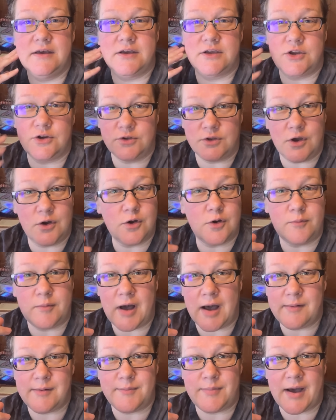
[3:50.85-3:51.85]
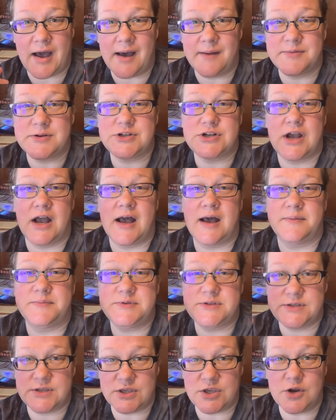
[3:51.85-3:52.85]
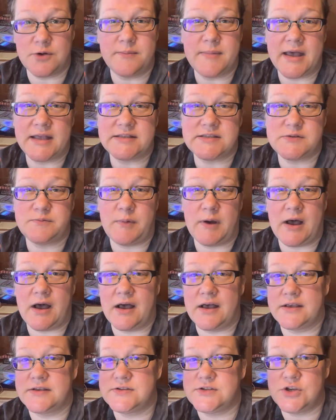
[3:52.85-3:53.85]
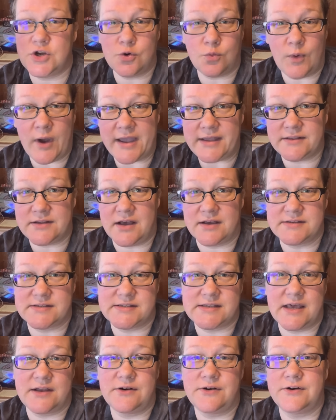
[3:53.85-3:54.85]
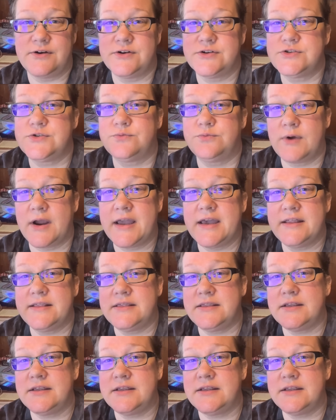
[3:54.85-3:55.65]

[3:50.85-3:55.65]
your local mom and pop shops, your med spas, your weight loss centers, right?